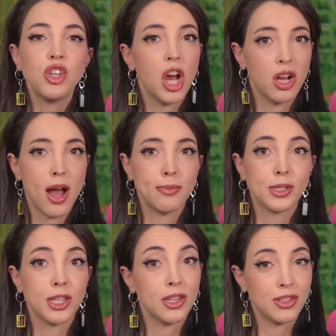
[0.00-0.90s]
hug ups
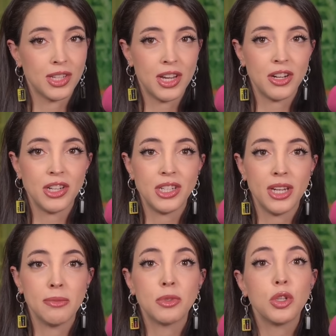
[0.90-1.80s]
to the security
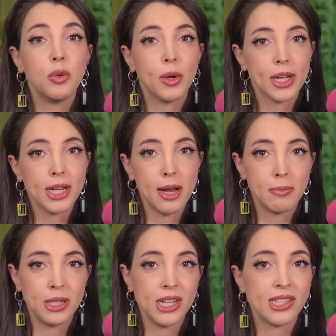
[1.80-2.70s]
teams who work at
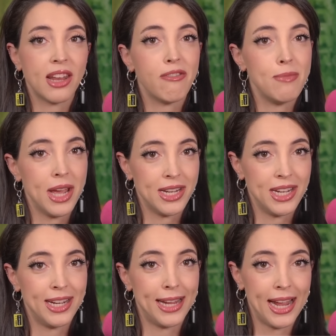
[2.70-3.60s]
companies that have
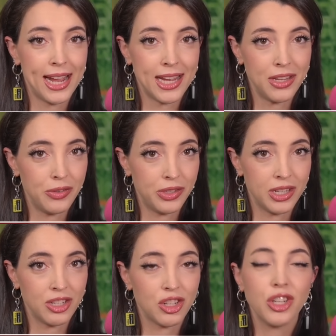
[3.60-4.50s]
mandated AI
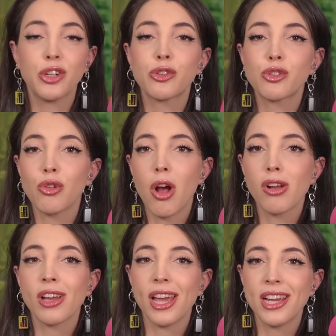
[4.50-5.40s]
usage. You're
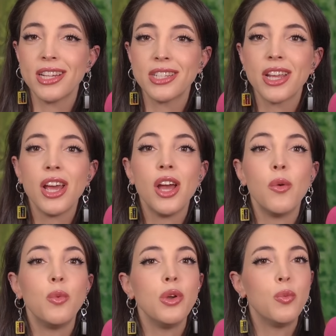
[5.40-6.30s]
strong and
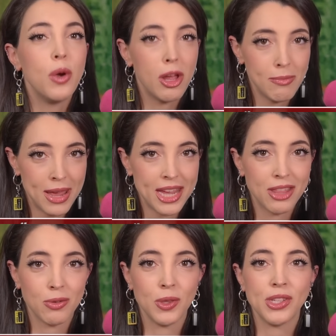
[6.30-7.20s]
we will make it
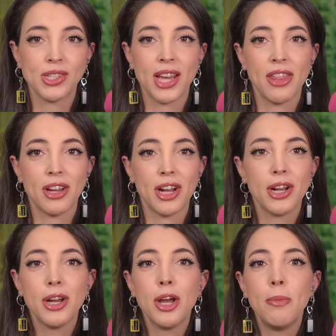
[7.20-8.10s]
through this together.
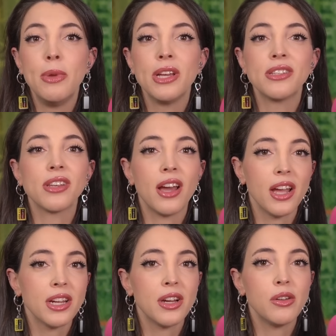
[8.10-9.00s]
Because
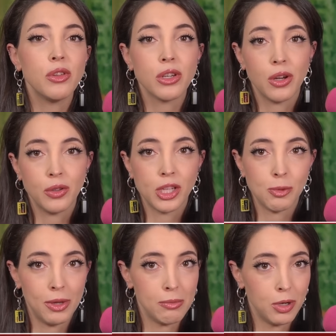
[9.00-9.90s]
I know the code that's
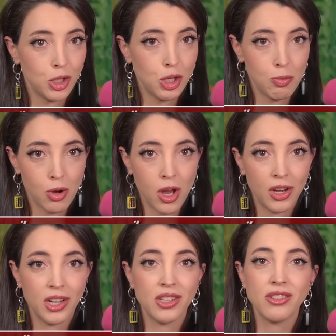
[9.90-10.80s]
being pushed to
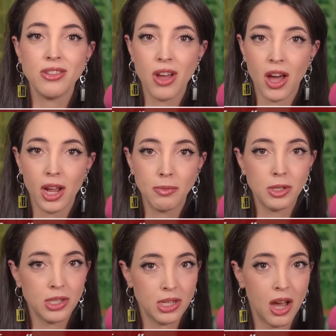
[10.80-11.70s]
prod is not up to
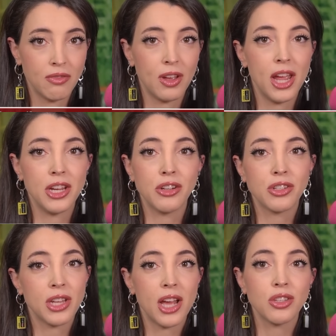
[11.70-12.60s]
snuff and your
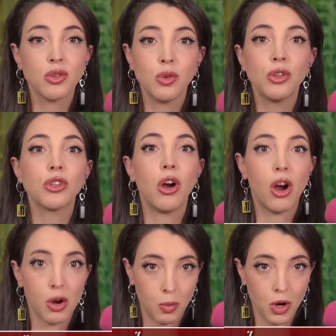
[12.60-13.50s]
SaaS tools
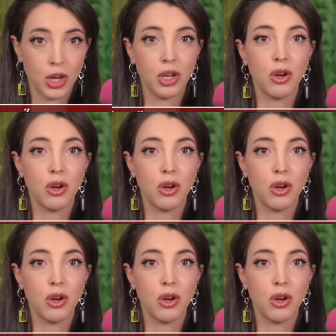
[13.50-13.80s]
are working